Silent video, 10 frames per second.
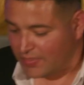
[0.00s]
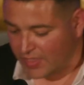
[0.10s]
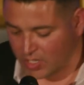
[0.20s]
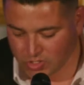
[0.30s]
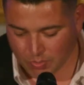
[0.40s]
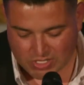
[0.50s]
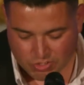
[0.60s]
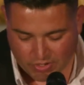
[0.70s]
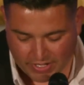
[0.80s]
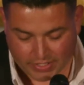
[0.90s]
Thank you so
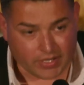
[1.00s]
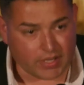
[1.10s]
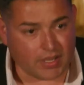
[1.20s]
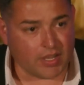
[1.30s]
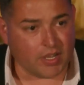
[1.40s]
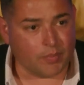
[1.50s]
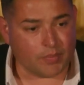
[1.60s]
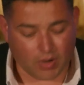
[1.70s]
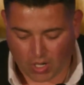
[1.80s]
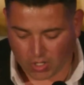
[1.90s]
much, Greg.
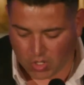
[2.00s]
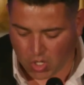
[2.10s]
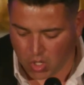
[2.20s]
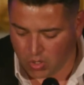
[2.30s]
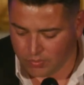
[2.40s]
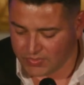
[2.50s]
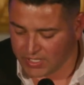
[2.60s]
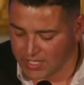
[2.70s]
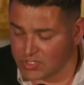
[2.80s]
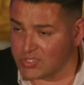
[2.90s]
Our goal
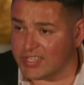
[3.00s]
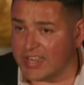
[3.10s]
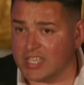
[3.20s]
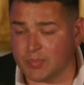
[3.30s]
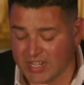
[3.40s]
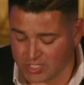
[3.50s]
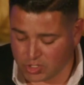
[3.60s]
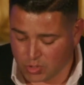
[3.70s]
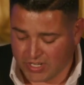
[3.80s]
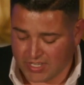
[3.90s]
is to send as many
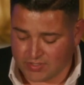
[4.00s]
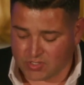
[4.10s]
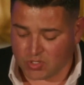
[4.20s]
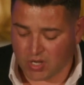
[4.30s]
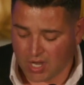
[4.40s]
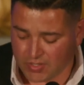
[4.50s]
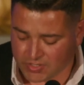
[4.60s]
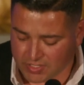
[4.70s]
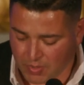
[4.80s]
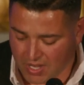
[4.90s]
students to
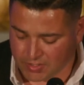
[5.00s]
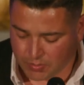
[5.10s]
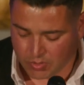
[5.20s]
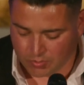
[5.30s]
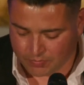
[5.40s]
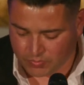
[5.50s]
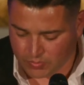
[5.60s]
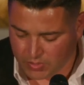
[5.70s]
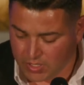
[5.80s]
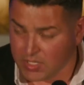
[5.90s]
college as possible.
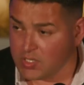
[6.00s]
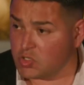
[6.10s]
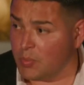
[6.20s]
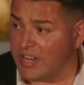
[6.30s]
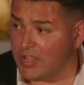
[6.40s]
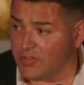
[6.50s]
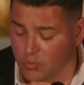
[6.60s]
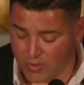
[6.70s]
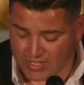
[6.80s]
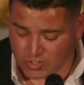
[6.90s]
So many of
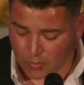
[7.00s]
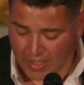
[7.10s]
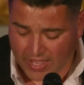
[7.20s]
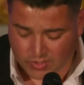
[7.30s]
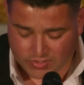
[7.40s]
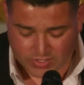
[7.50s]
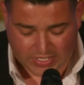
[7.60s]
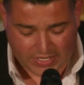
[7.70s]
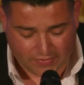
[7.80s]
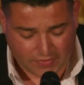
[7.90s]
you raised your paddles to
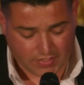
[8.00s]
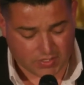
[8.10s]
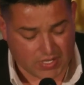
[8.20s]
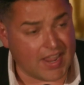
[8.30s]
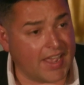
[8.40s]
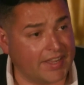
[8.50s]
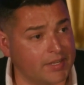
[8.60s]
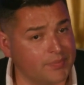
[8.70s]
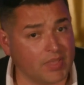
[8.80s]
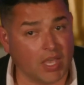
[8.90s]
give tonight,
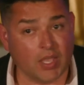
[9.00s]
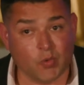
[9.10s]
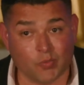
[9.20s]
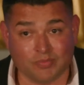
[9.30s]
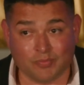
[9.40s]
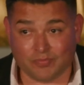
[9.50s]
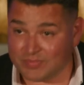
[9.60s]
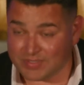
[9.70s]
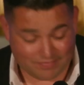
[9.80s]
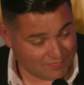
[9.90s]
and
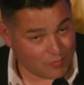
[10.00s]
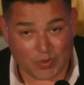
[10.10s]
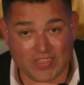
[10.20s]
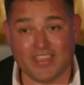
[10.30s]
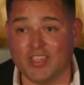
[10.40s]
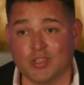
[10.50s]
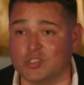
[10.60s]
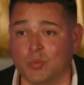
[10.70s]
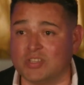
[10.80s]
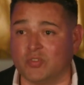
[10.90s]
we thank you
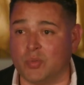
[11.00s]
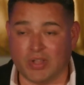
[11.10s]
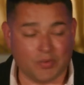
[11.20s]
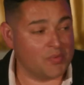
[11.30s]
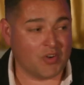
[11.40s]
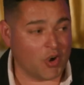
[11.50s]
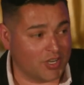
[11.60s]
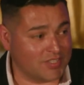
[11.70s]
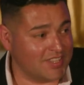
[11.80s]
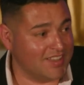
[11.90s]
so much from the bottom of our
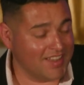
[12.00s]
hearts.